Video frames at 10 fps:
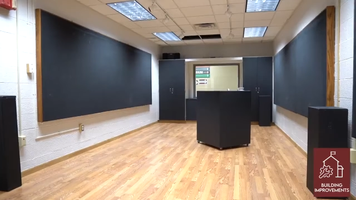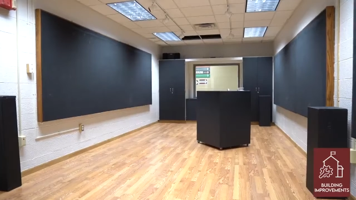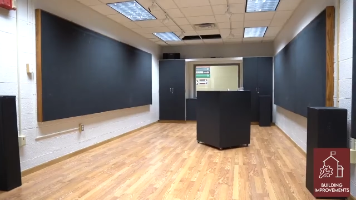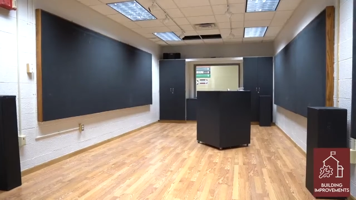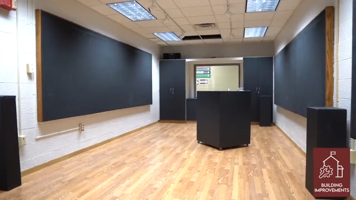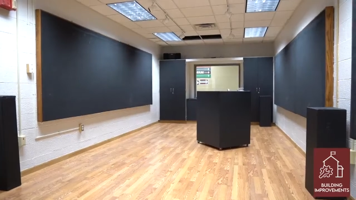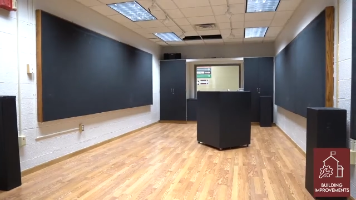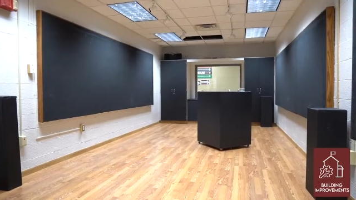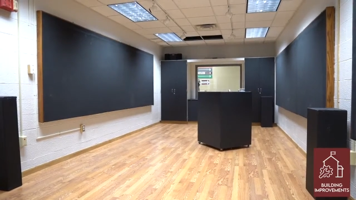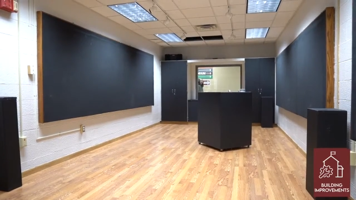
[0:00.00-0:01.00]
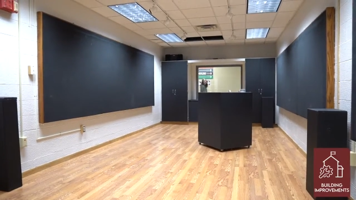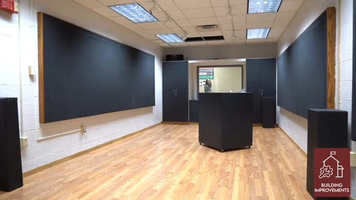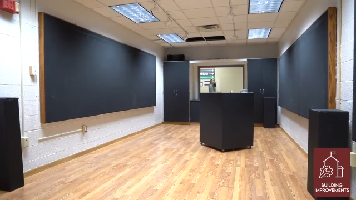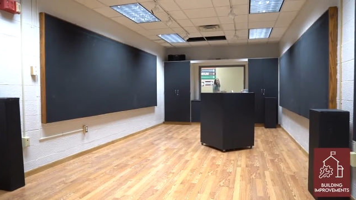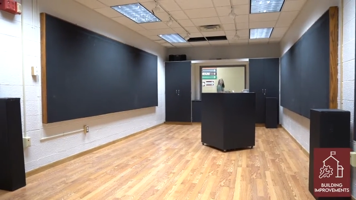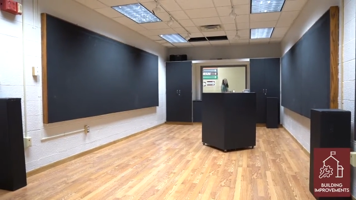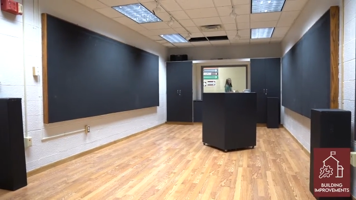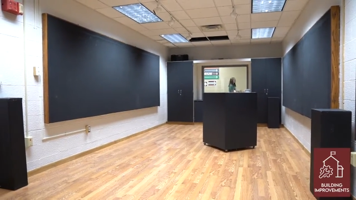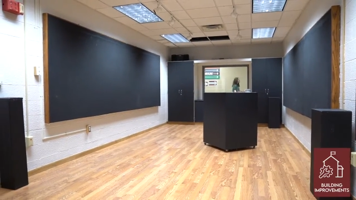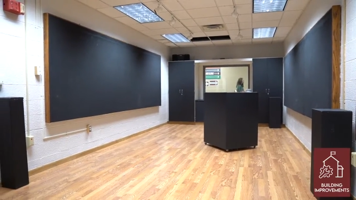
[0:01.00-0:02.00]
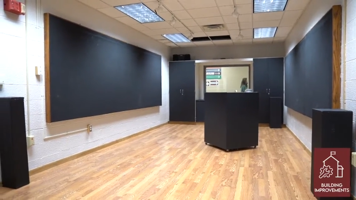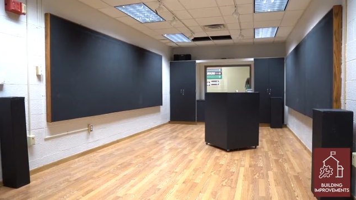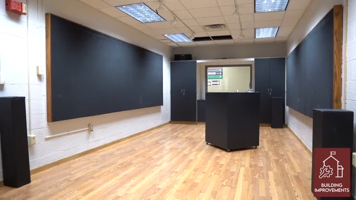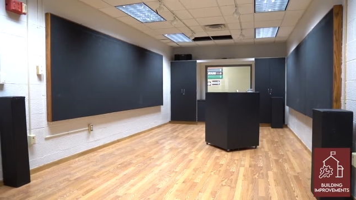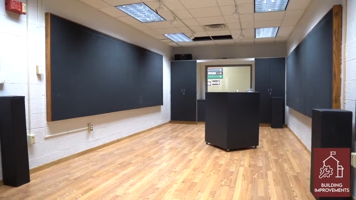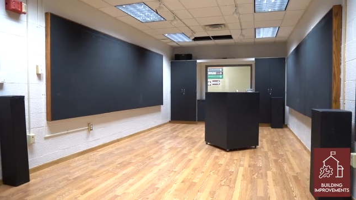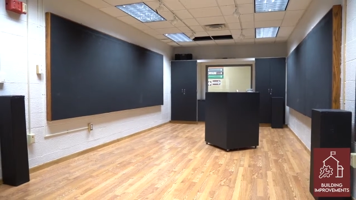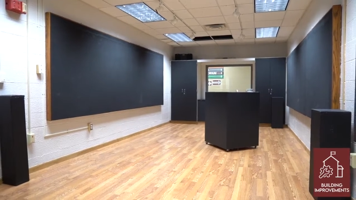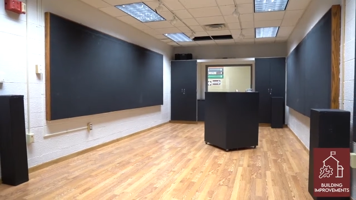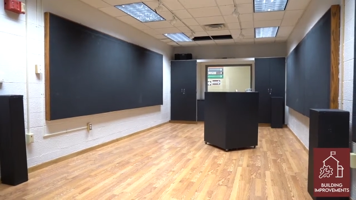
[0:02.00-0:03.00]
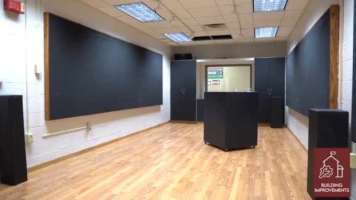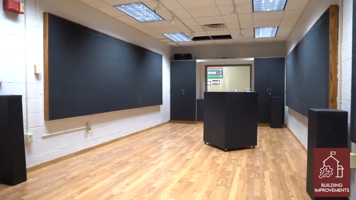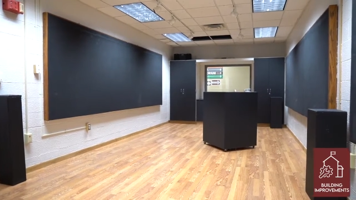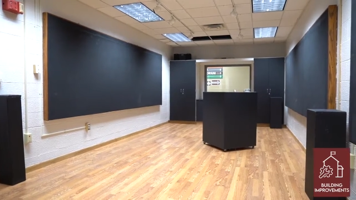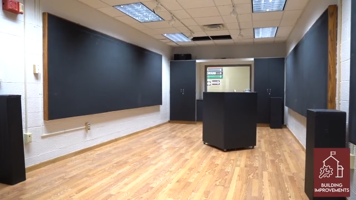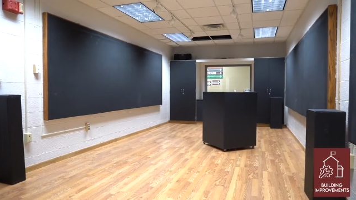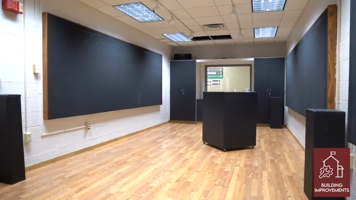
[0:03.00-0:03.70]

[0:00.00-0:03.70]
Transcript: [unreadable: no face in view]